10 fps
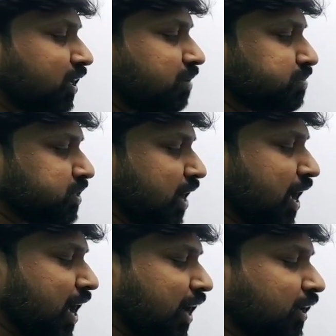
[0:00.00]
terms
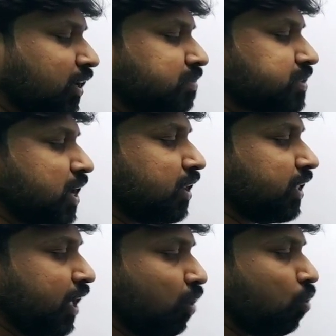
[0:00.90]
are
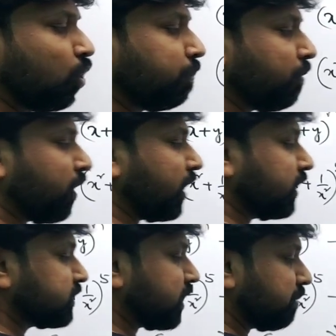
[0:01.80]
there, whole power n
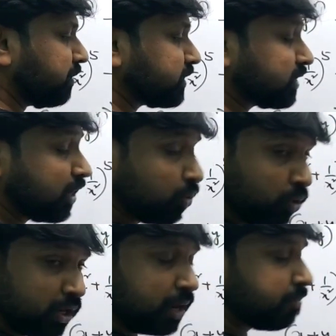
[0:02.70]
is there, means the
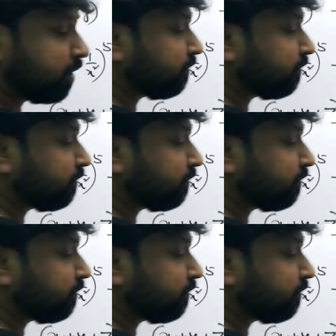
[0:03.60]
total number